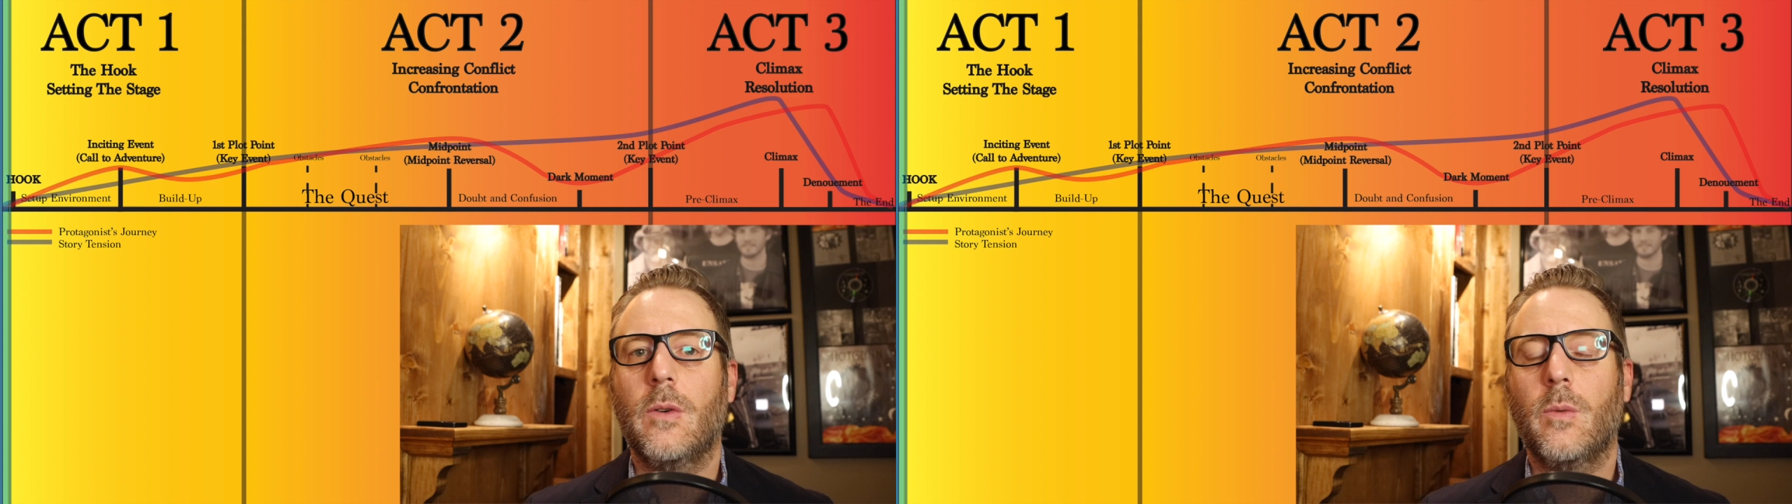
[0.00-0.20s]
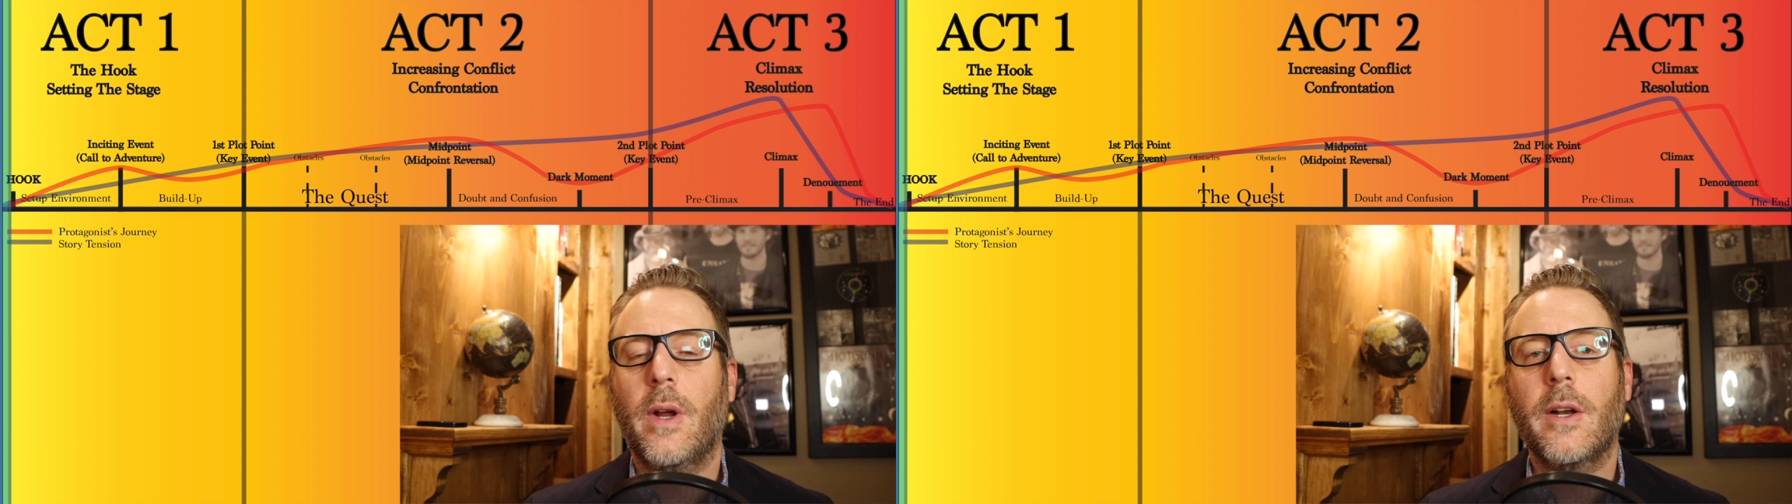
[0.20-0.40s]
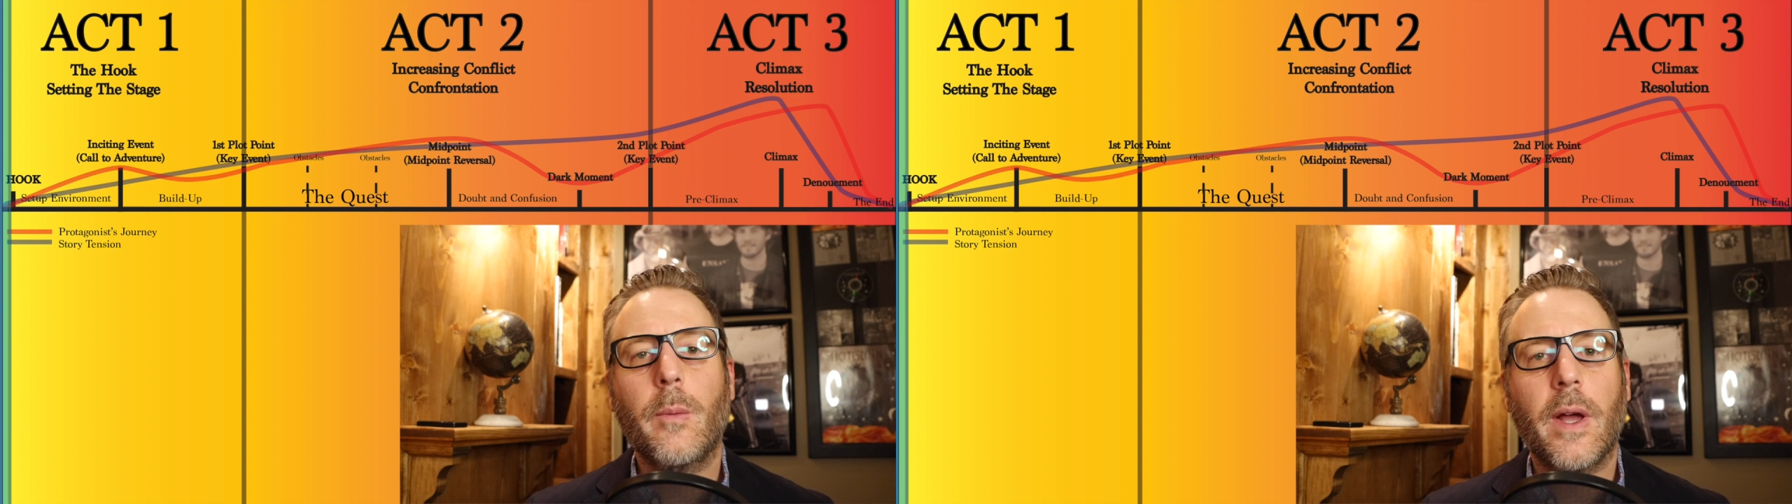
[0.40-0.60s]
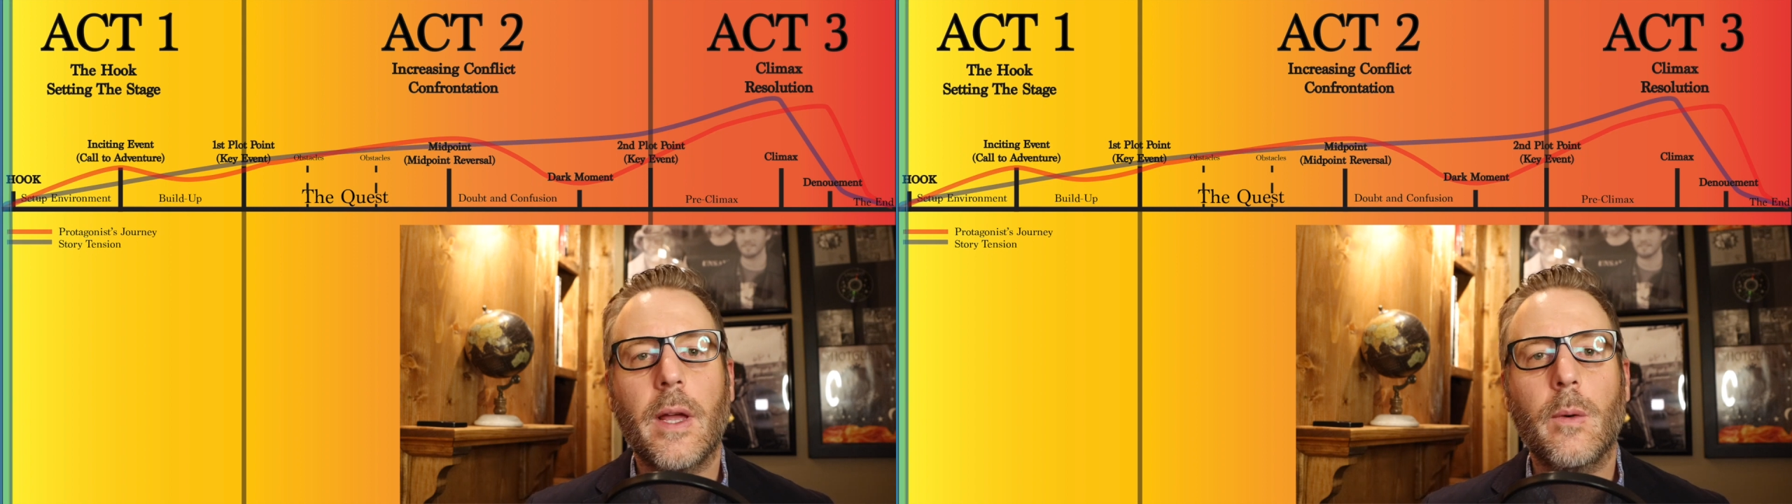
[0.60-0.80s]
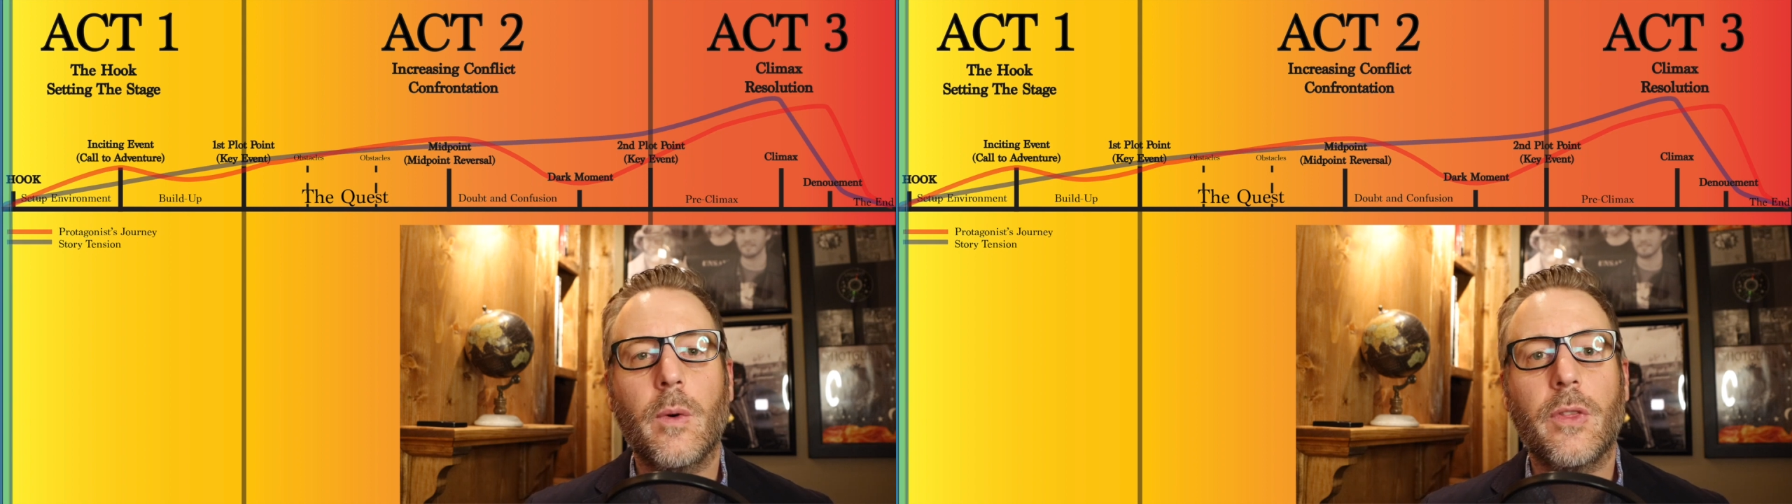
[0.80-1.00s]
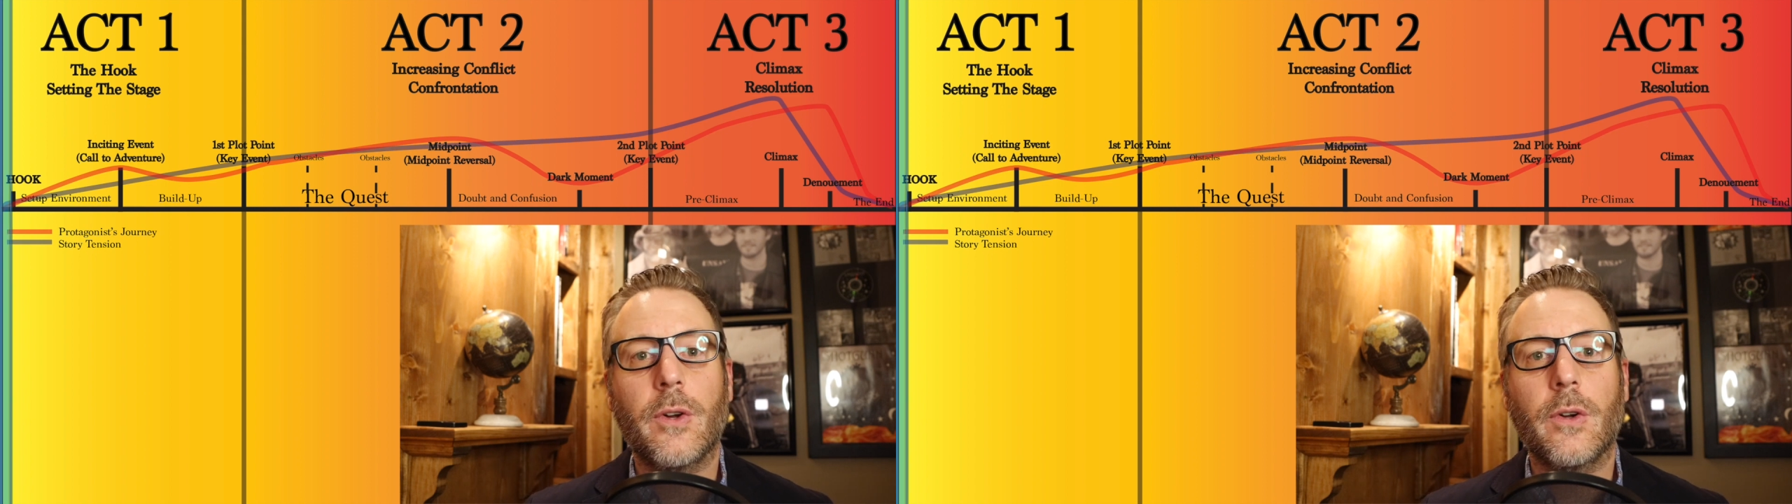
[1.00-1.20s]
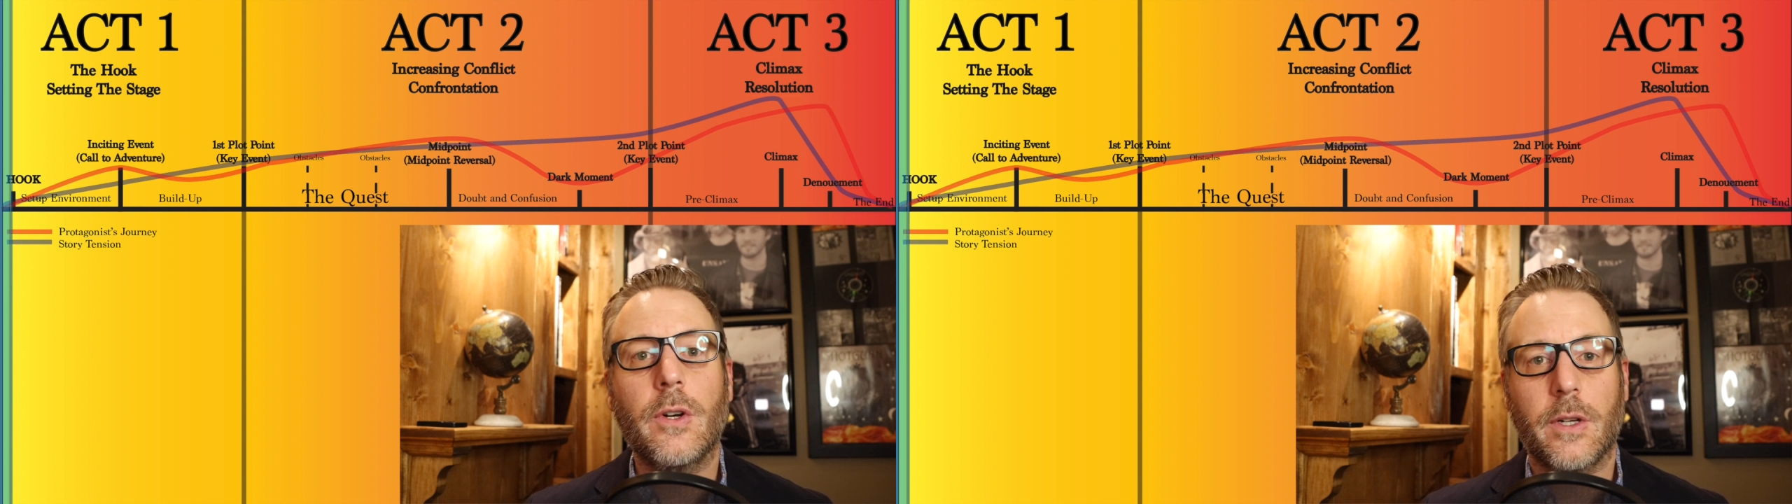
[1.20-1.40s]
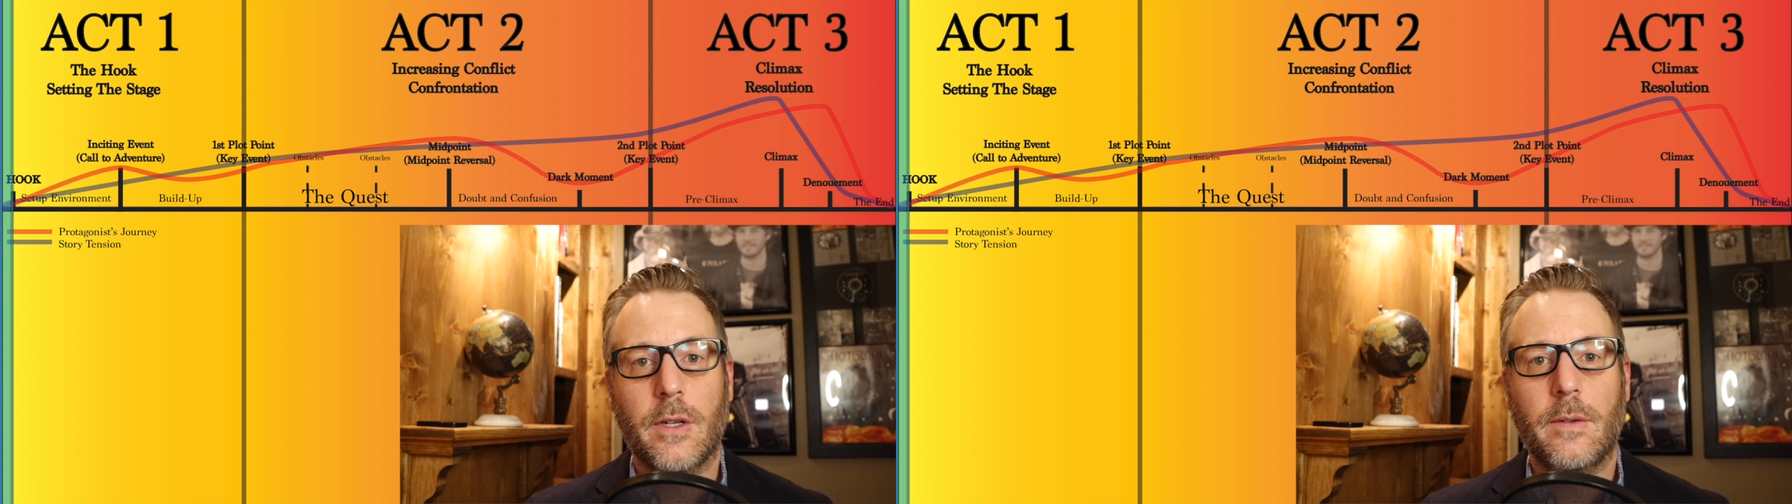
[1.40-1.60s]
right away with your
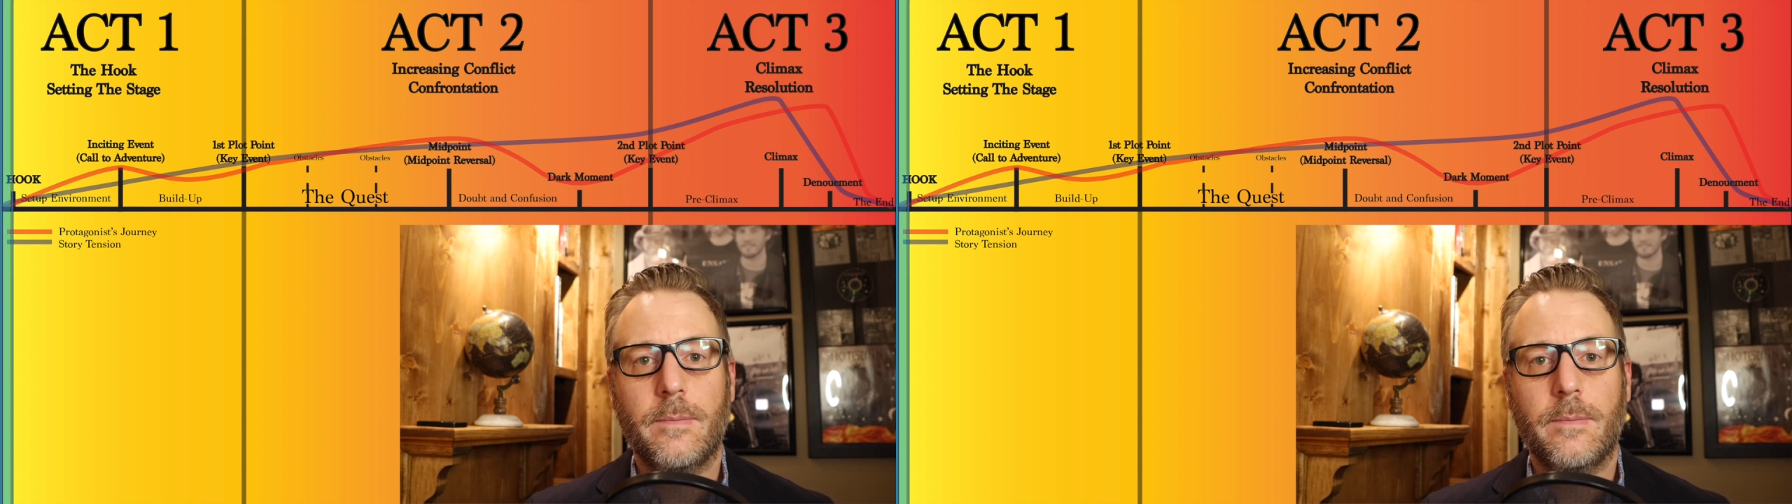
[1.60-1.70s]
hook.